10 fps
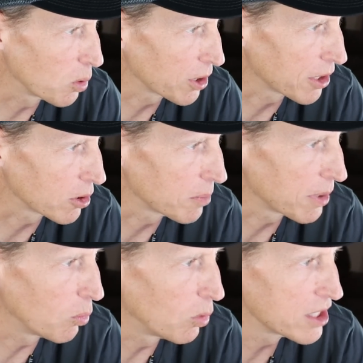working
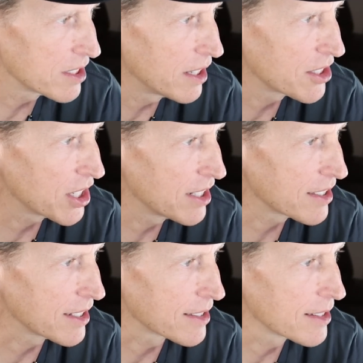group. In one such
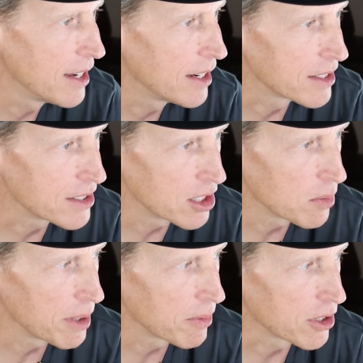instance, a
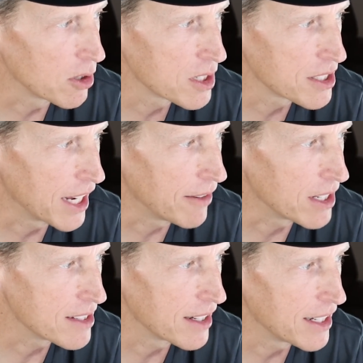senior member of the U.S.
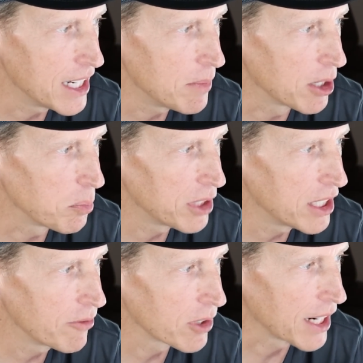Navy sent an email
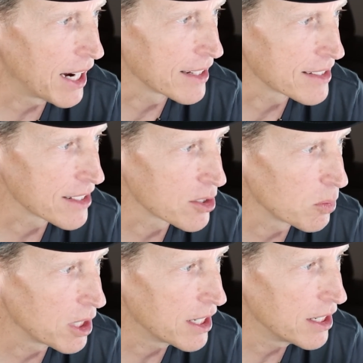pleading for guidance as to
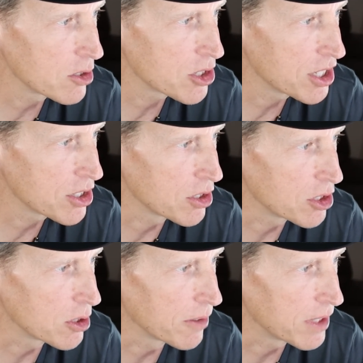what he or she
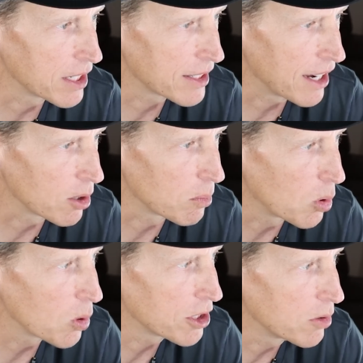should do if they encounter more